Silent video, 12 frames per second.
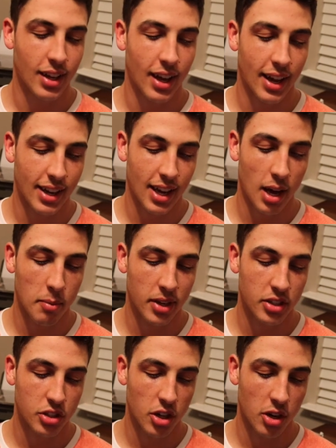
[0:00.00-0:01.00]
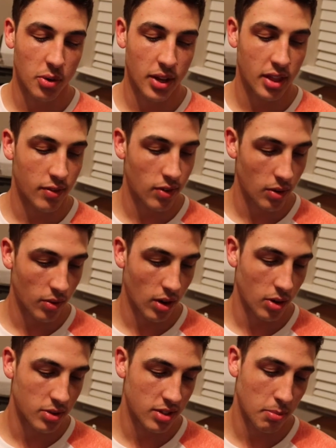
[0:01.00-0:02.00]
at a comedy show in the front
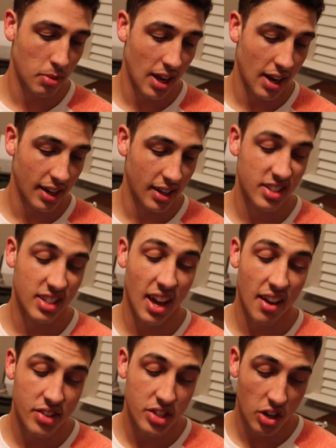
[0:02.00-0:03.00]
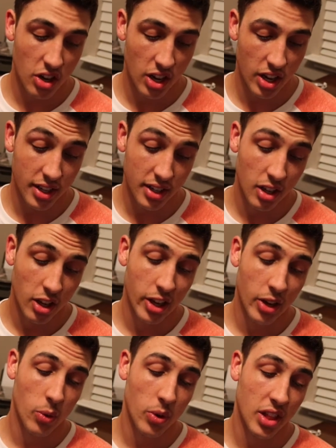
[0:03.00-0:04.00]
row, zip lining, scavenger hunt
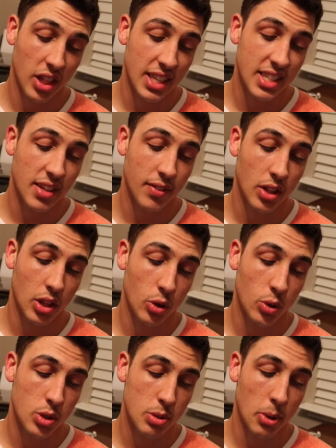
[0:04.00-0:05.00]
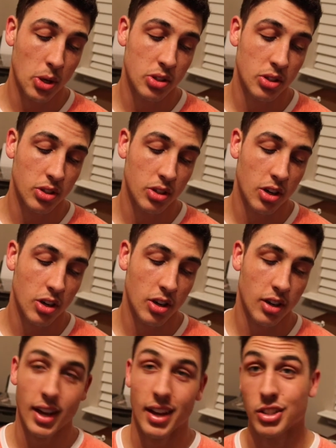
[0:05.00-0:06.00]
with a list of clues personal to
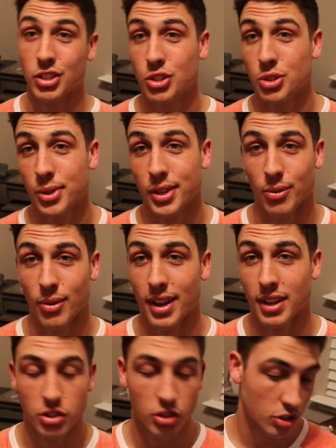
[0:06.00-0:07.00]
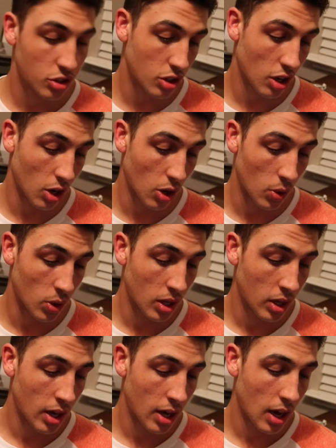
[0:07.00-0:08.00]
her, a shooting range. So,
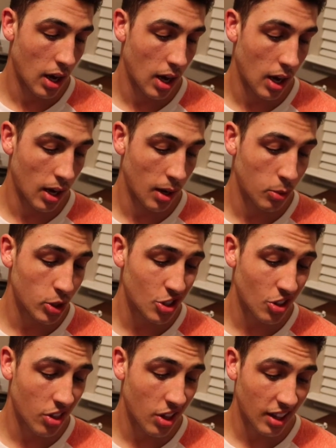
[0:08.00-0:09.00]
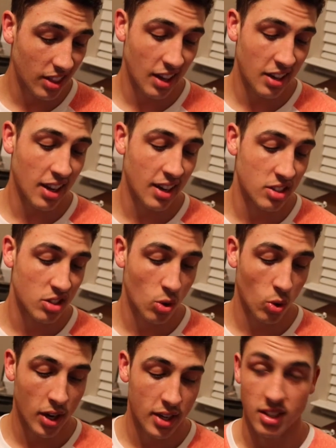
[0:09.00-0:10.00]
what she'll think, that date is
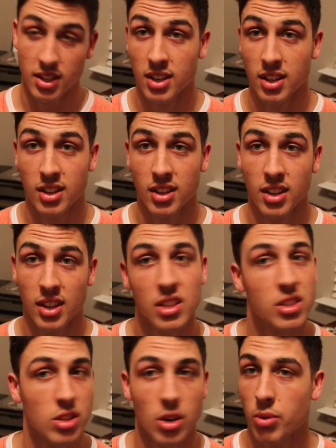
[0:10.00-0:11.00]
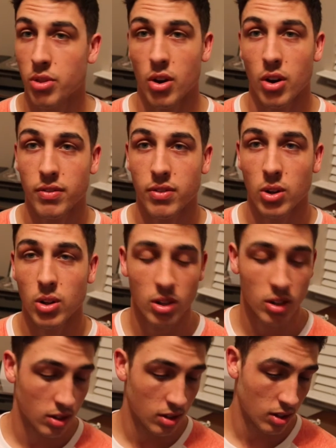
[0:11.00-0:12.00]
crazy. He's so thoughtful,
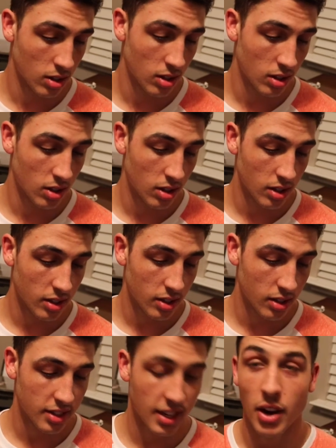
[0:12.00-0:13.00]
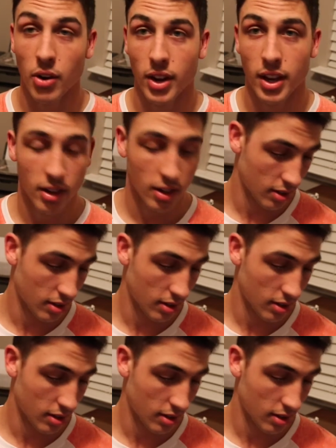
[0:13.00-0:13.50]
daring,